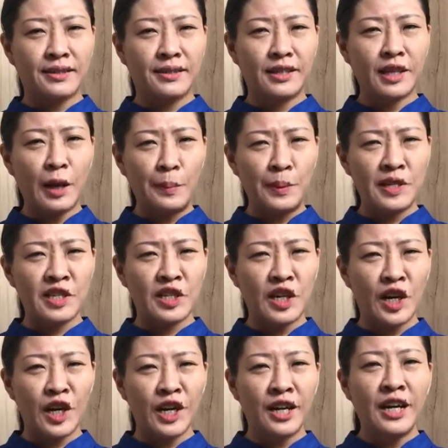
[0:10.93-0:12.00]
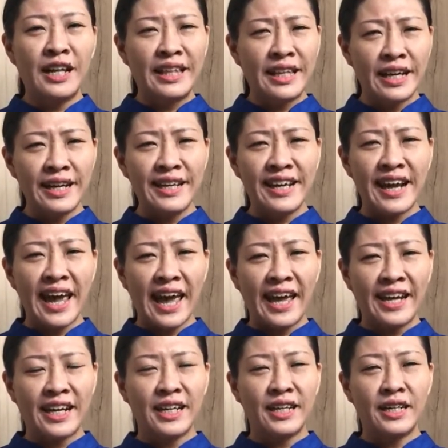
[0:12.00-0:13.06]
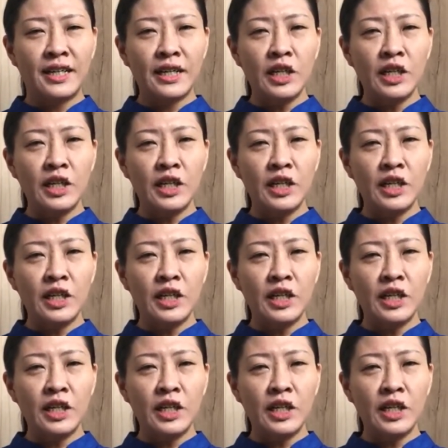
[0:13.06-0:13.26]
The topic is called Turning Anger